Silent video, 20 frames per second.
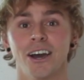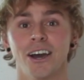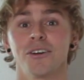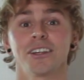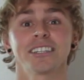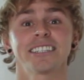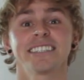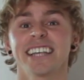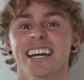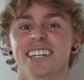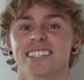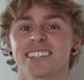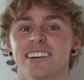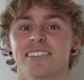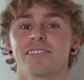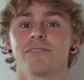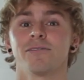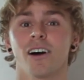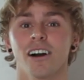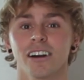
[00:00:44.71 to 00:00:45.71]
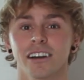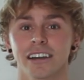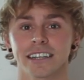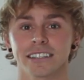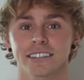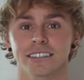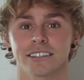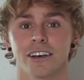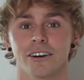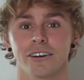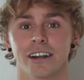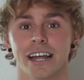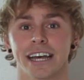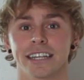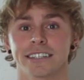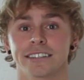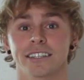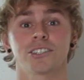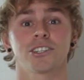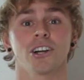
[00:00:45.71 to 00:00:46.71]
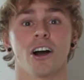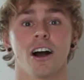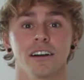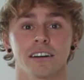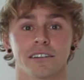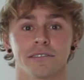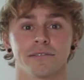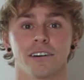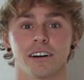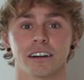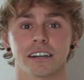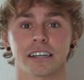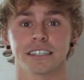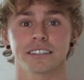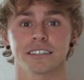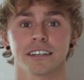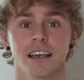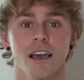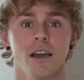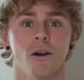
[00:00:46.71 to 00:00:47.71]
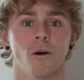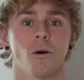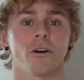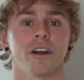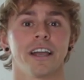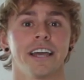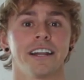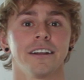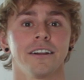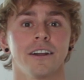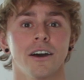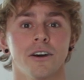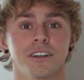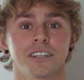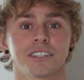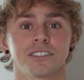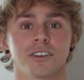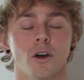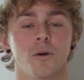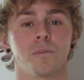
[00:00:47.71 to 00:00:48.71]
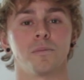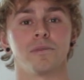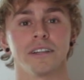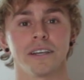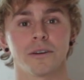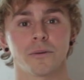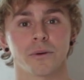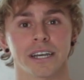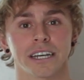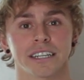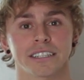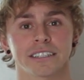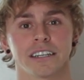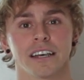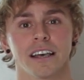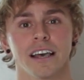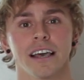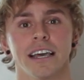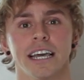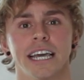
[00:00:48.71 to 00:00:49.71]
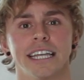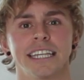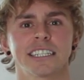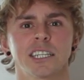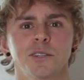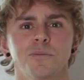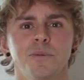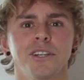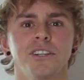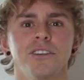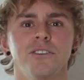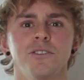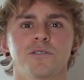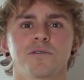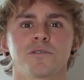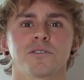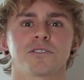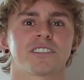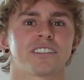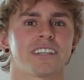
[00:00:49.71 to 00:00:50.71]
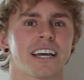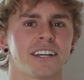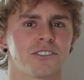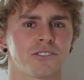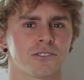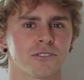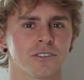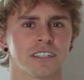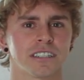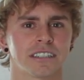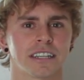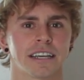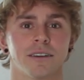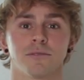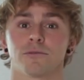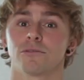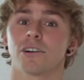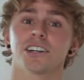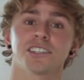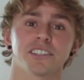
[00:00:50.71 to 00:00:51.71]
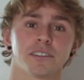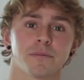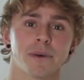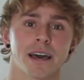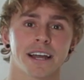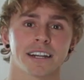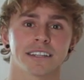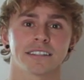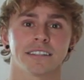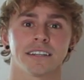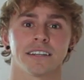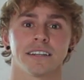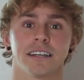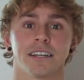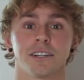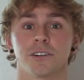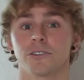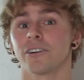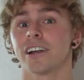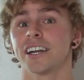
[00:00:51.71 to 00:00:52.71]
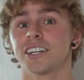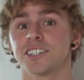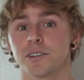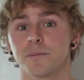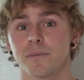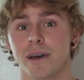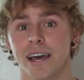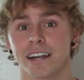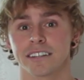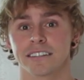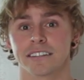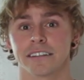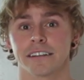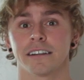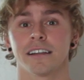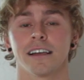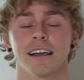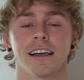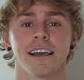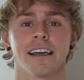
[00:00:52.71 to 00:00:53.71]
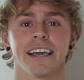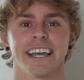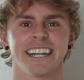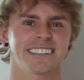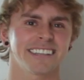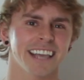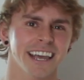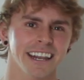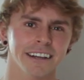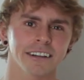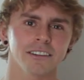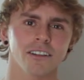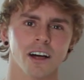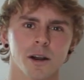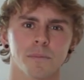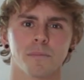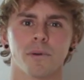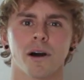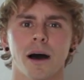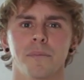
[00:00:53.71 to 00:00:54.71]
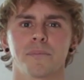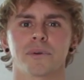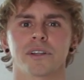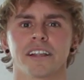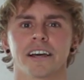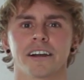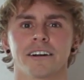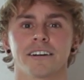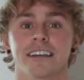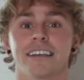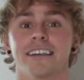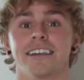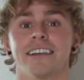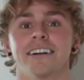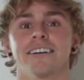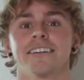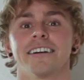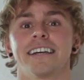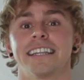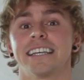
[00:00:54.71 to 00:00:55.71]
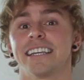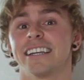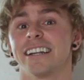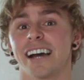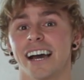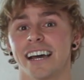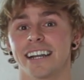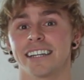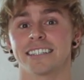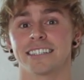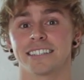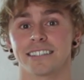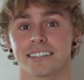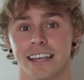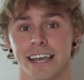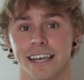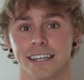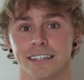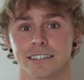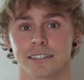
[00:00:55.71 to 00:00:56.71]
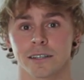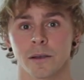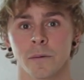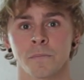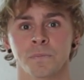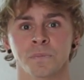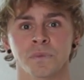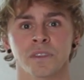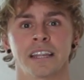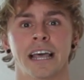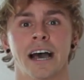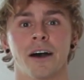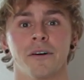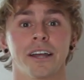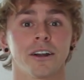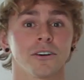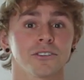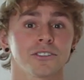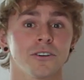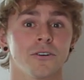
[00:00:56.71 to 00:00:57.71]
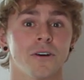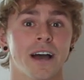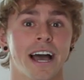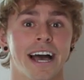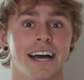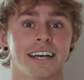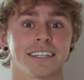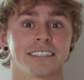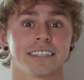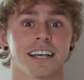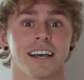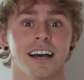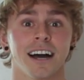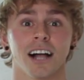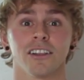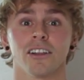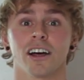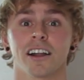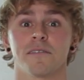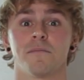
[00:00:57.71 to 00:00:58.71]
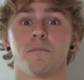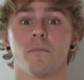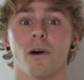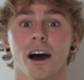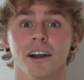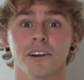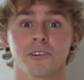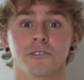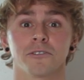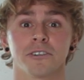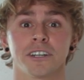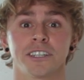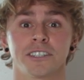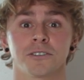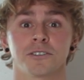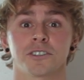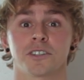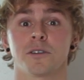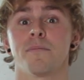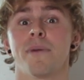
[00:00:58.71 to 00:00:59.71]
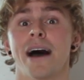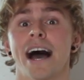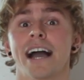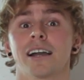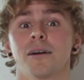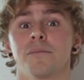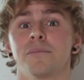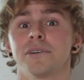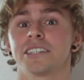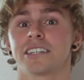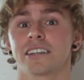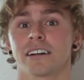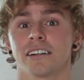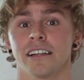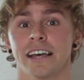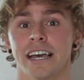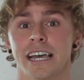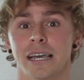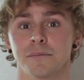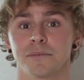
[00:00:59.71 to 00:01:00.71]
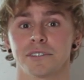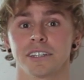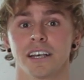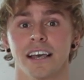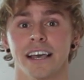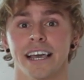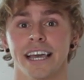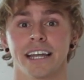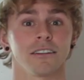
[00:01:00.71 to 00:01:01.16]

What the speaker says: No, this is actually a fungus known as the Chaga fungus, or Inonotus obliquus. And this has been used for centuries in Russian medicine, in Eurasian medicine, and it's gaining a lot of popularity here in the United States. Now, it also has a lot of modern research to back up its claims.